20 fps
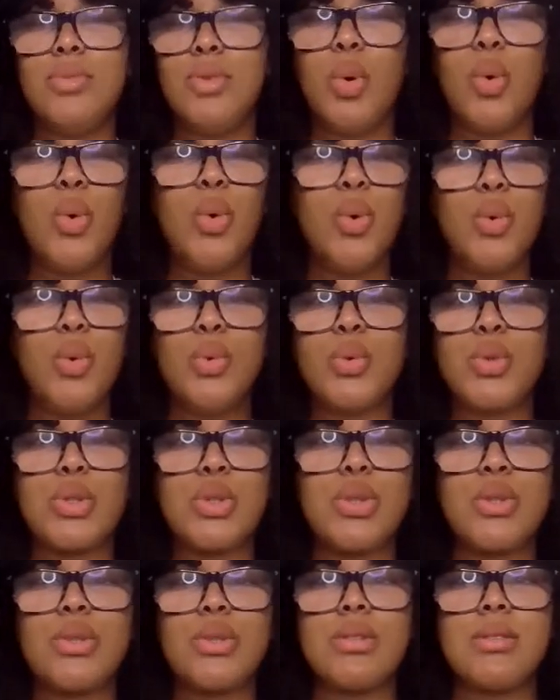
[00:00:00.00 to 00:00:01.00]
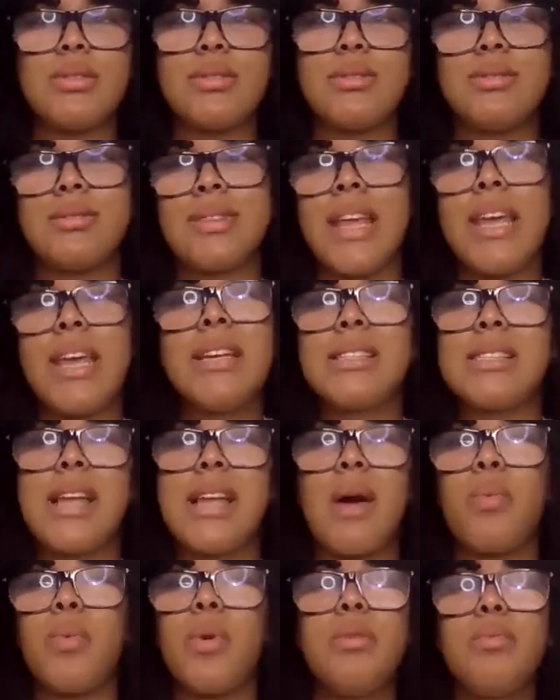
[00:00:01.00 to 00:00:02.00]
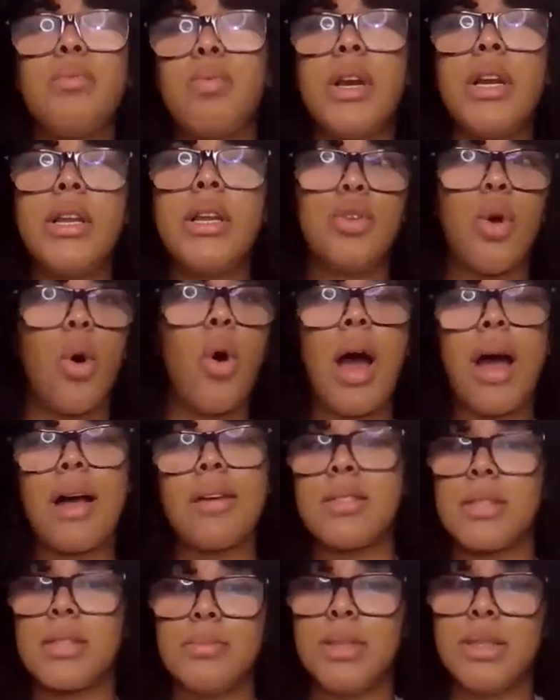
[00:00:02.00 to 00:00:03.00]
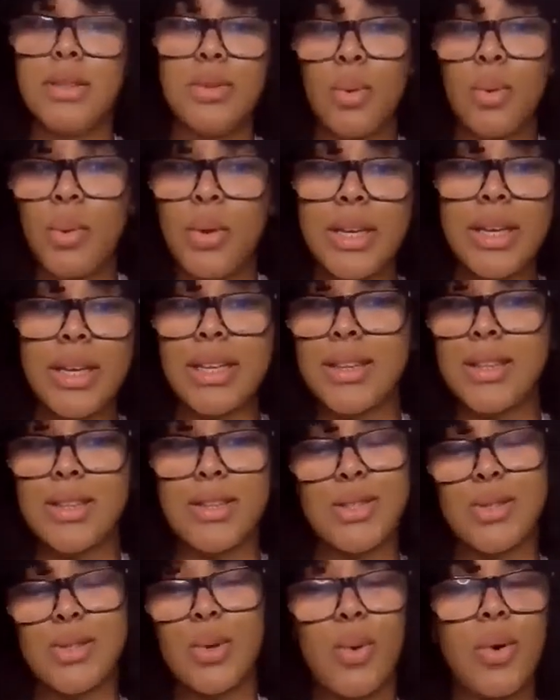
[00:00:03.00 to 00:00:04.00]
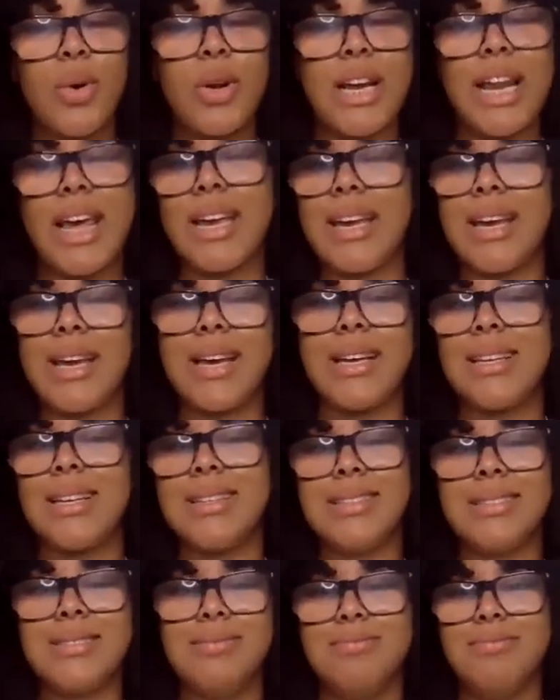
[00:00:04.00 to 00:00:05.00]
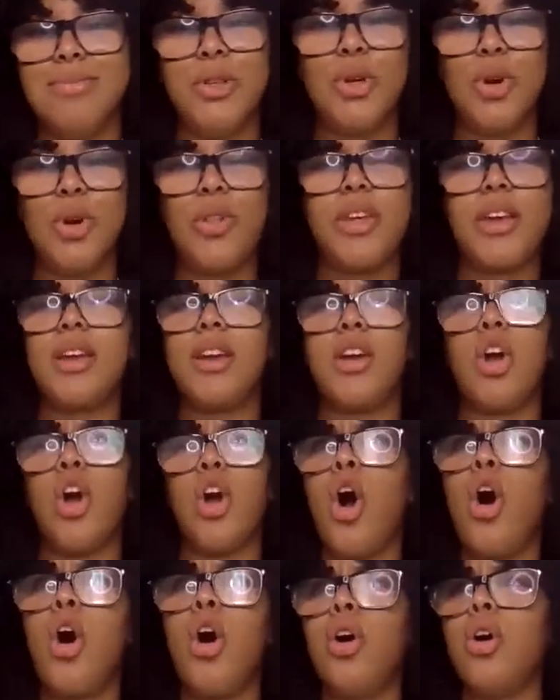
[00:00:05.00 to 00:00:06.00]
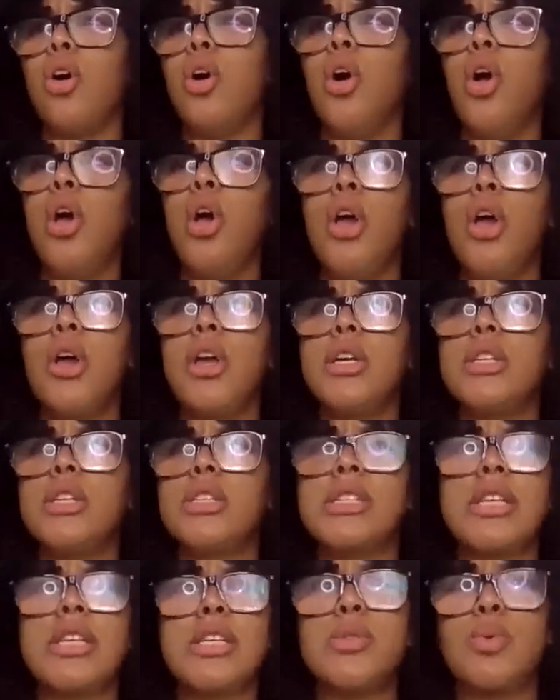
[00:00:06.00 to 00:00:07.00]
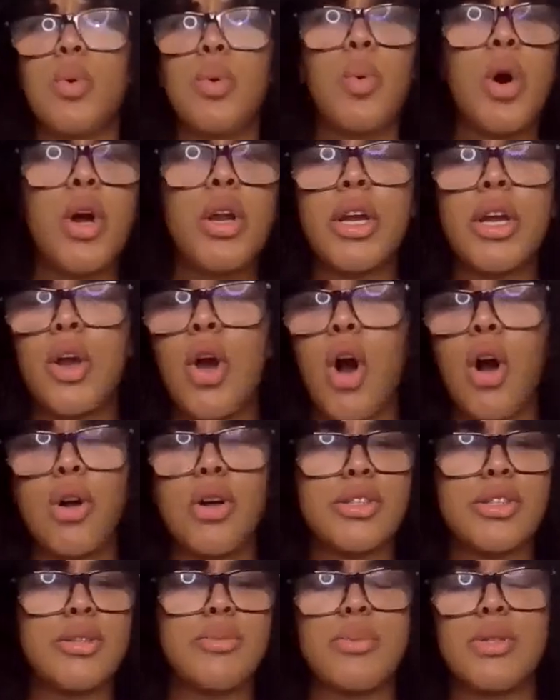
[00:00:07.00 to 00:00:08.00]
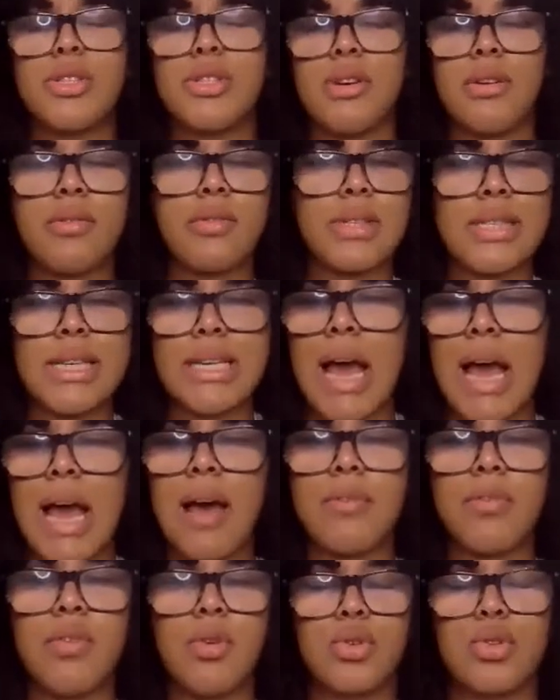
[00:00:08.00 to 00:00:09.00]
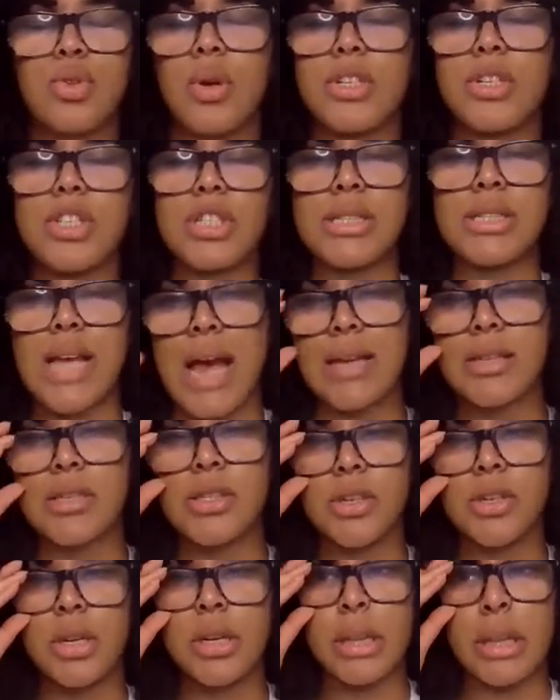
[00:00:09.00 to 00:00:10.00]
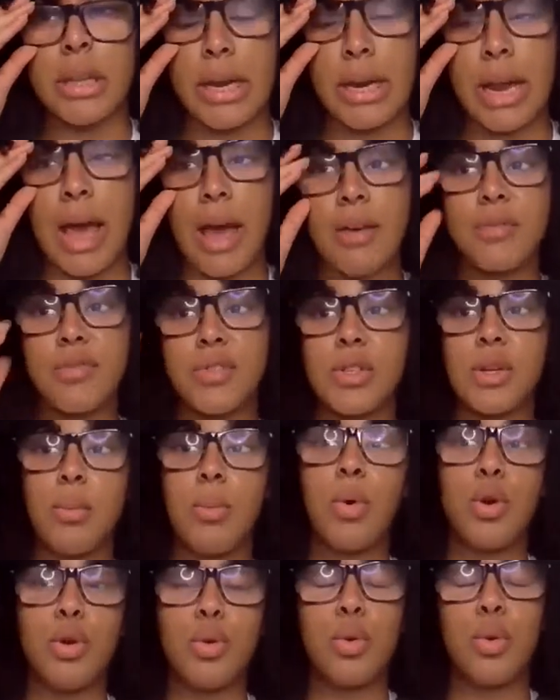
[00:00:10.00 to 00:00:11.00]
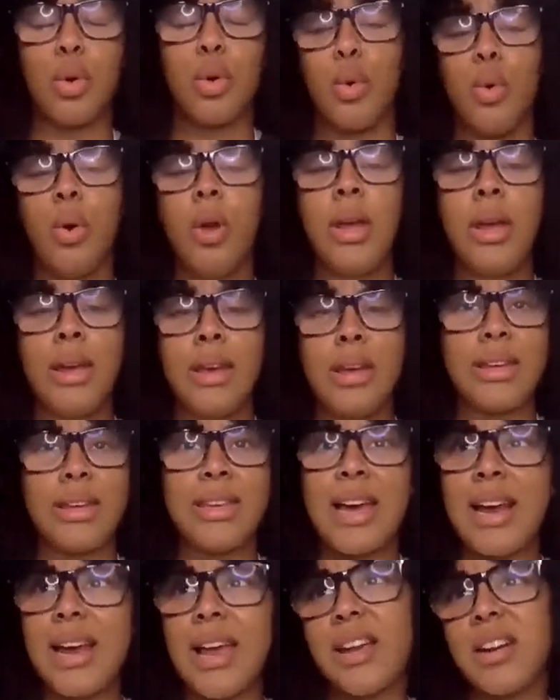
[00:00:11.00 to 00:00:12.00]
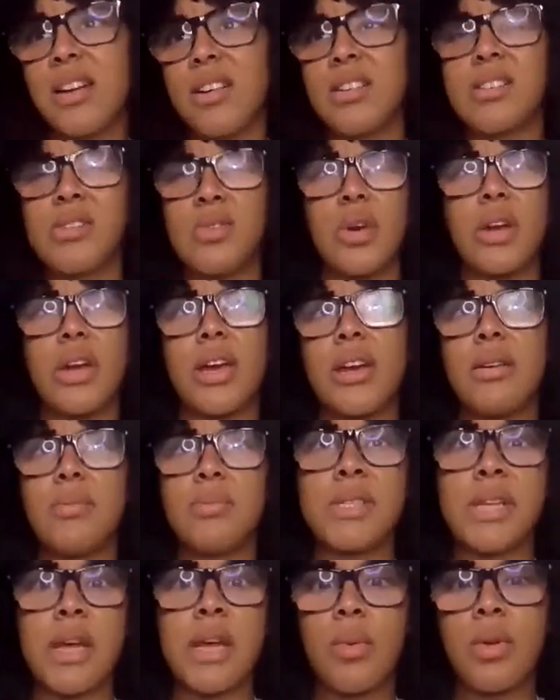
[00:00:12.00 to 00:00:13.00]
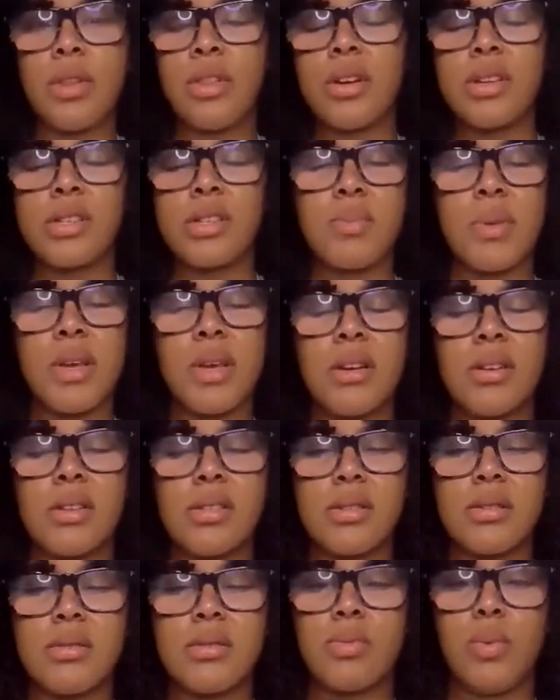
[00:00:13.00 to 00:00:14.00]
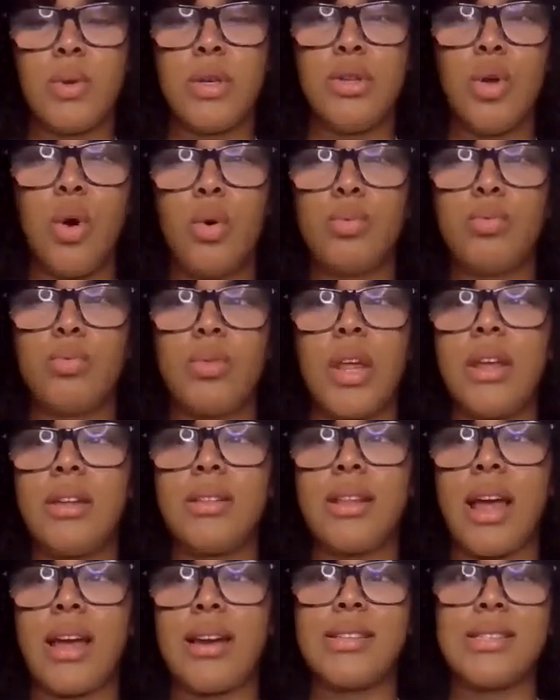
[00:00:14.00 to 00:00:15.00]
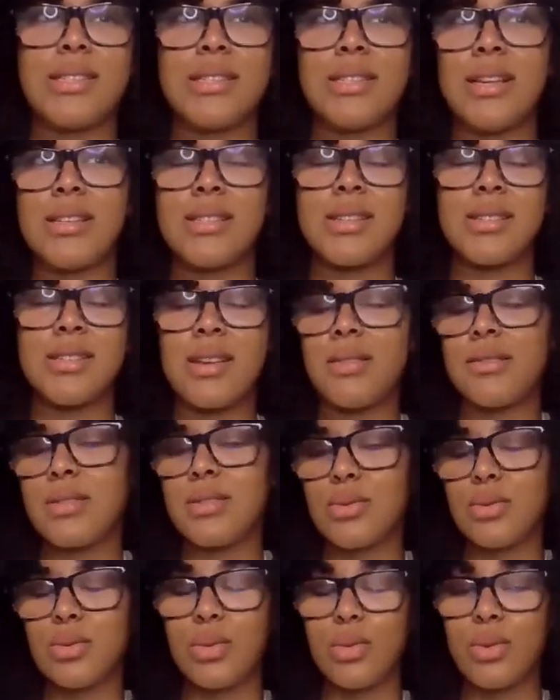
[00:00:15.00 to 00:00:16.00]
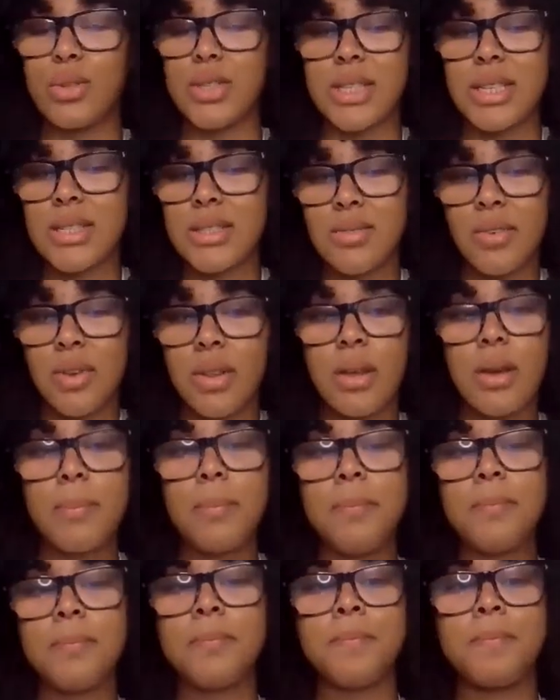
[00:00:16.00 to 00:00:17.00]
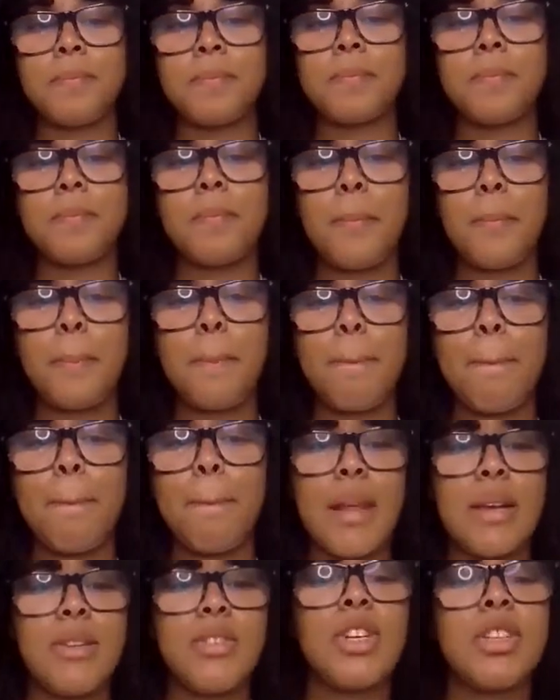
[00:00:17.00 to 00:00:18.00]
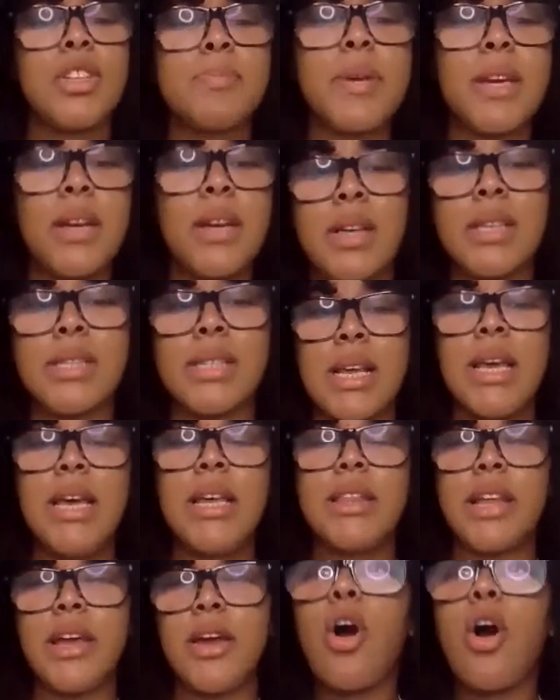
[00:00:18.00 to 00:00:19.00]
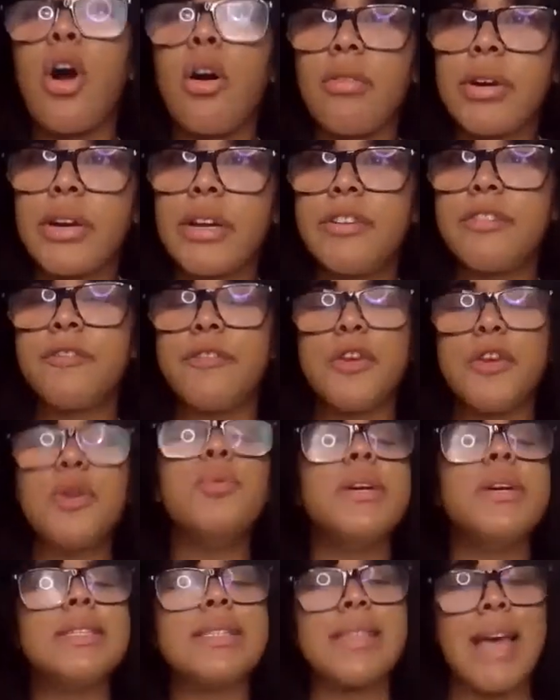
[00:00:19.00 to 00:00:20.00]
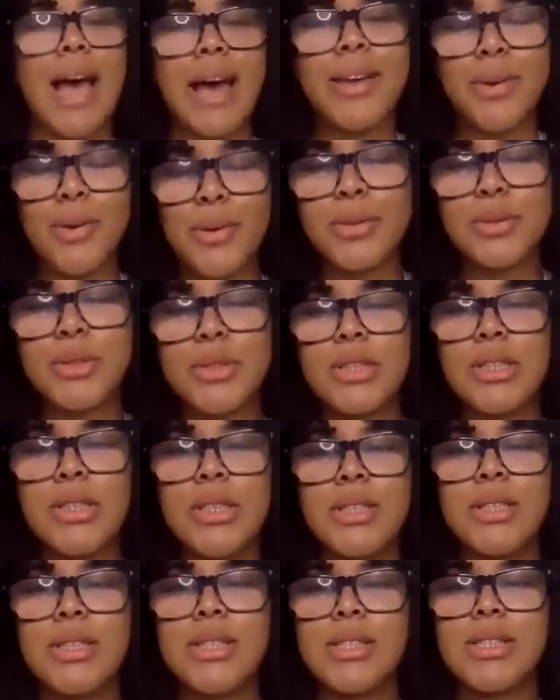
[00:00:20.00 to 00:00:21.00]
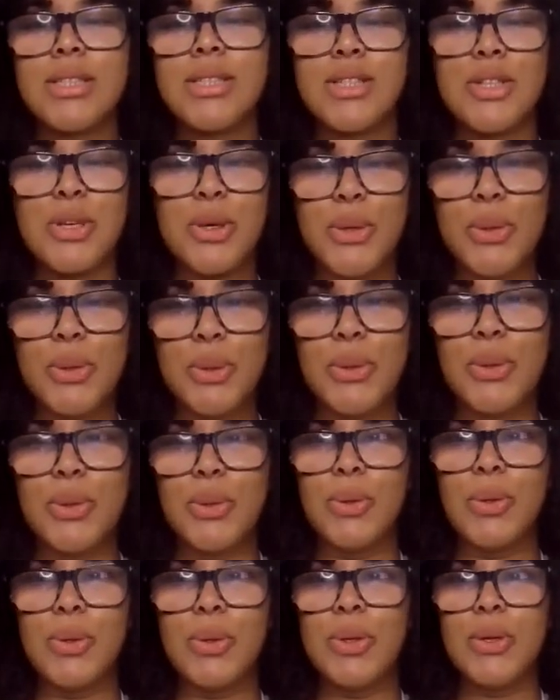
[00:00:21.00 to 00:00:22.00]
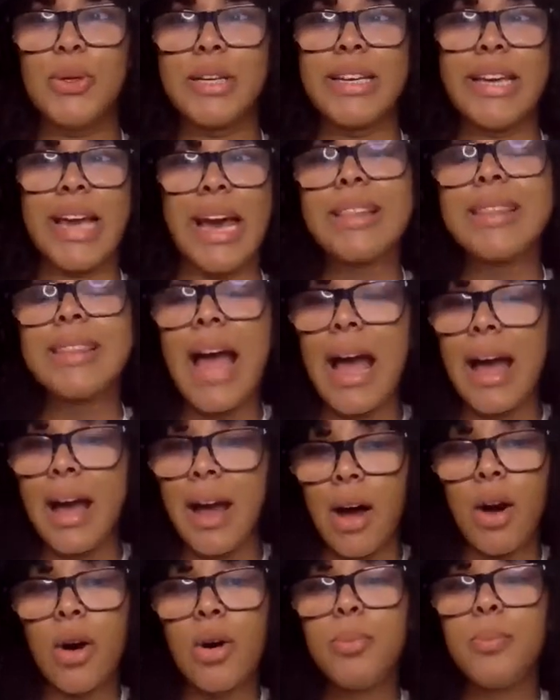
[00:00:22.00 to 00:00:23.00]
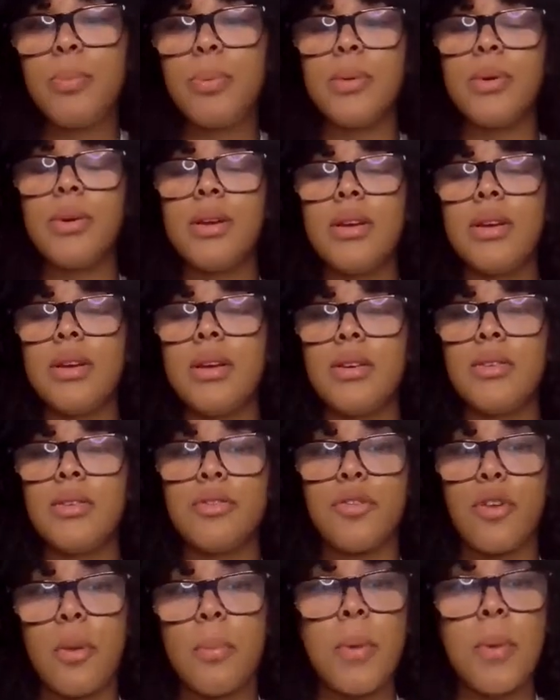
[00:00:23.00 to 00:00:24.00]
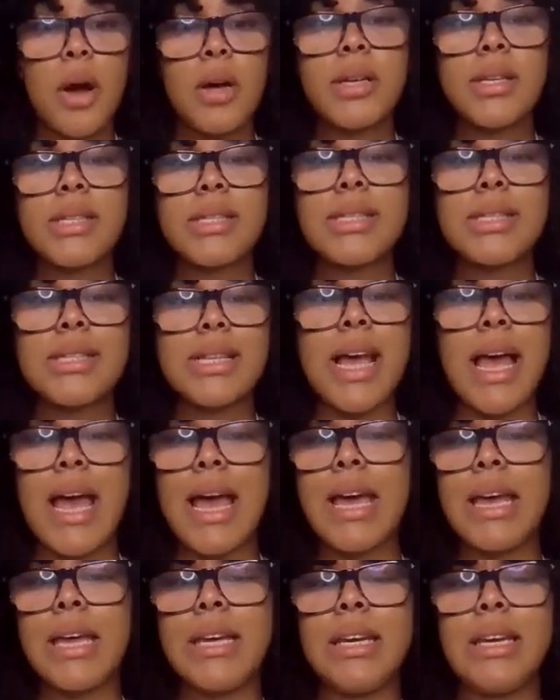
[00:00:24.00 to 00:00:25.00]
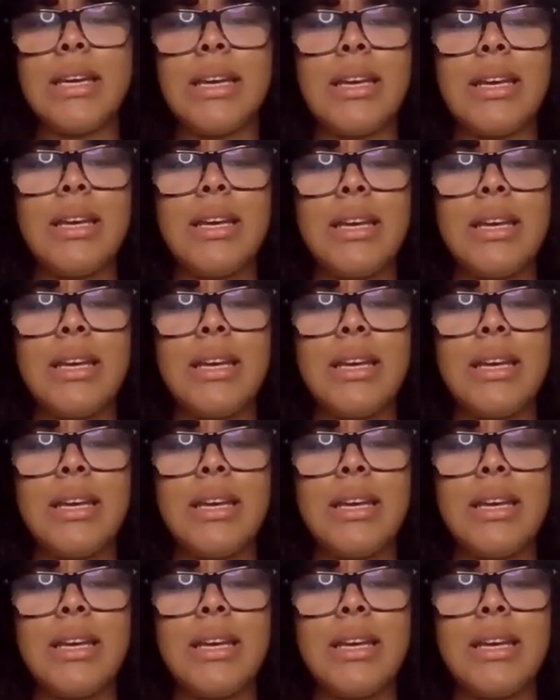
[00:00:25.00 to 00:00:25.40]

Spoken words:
do things that we really don't have to be doing in the store. Like, they can call 611 and call customer service and have those questions answered, and then have someone, yell at us or get upset with us because we don't think that it's necessary to do those things for them, just because they already feel entitled to get that help from us. And